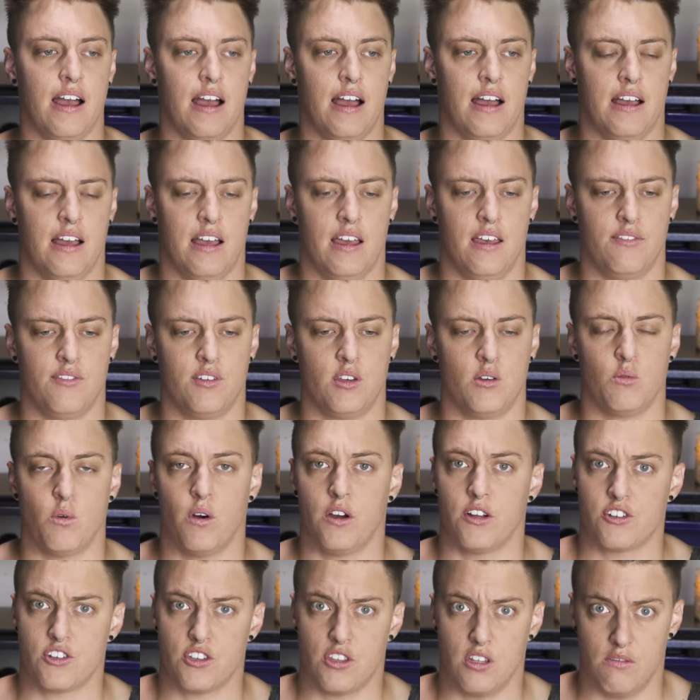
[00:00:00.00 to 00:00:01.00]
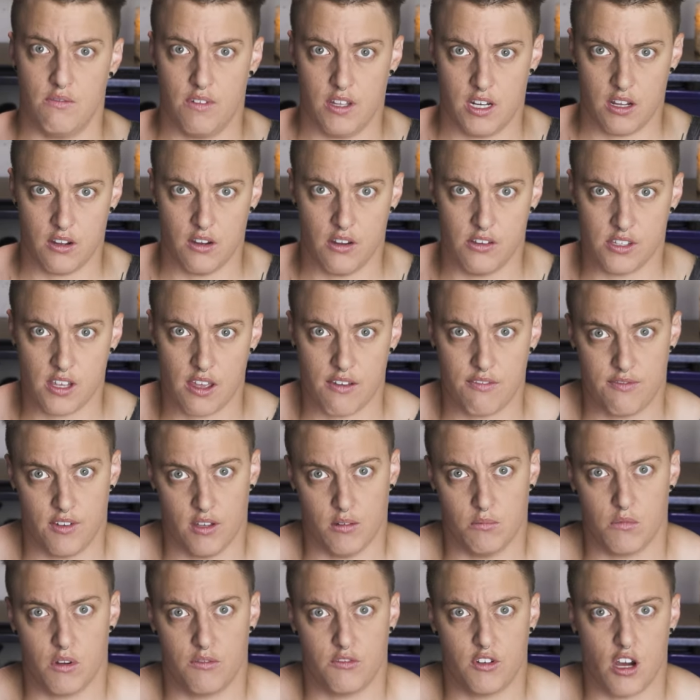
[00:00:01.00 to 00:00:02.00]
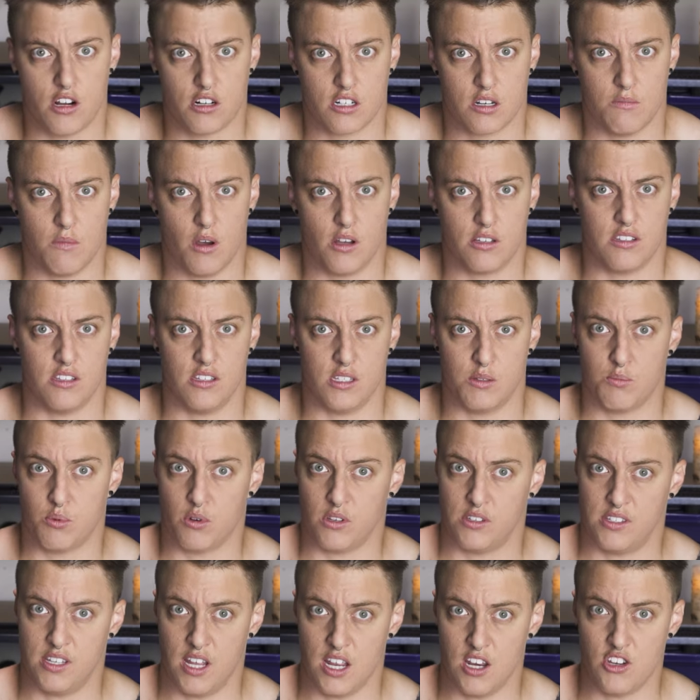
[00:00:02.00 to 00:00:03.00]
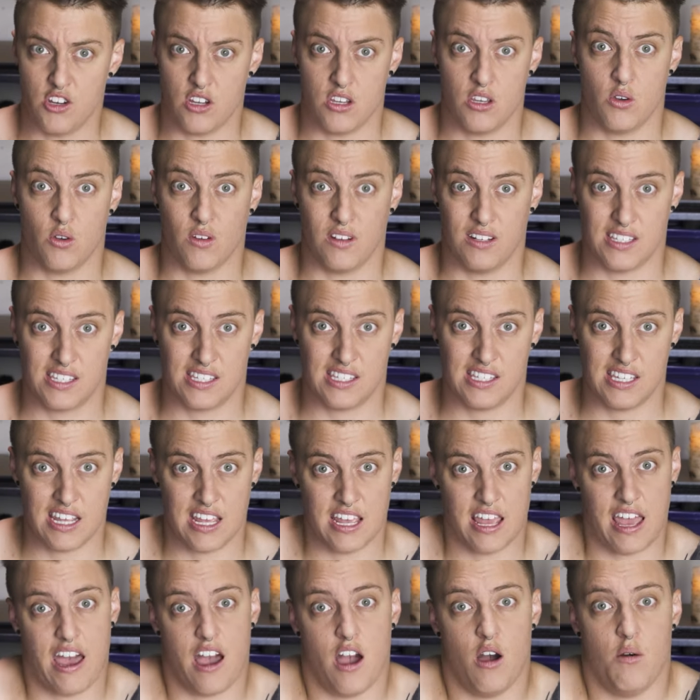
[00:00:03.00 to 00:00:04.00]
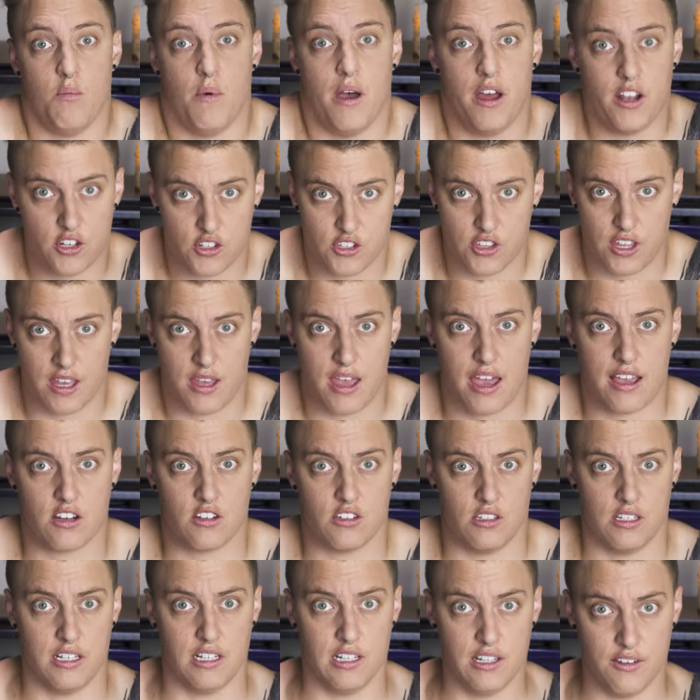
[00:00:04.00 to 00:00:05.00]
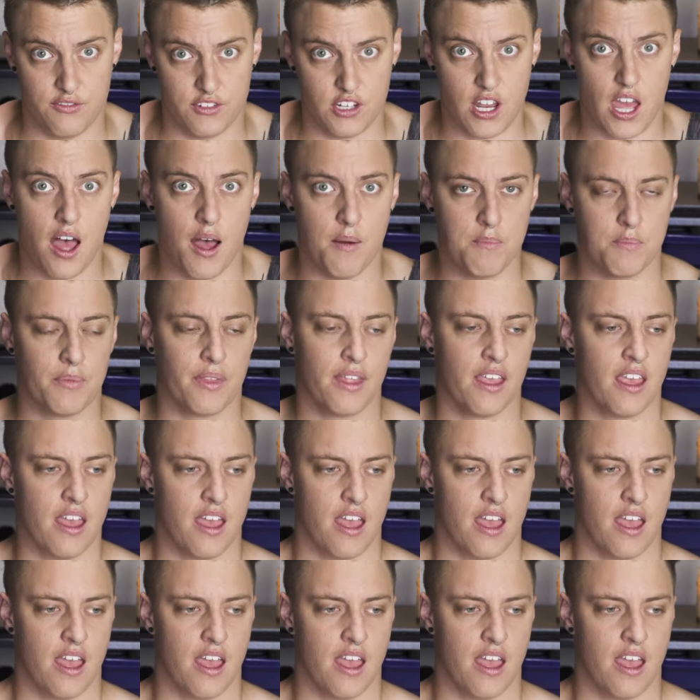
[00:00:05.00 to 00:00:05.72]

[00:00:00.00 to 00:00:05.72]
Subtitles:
If you watch the videos I filmed of Dr. Moss's procedure, you can see how much they actually lift up.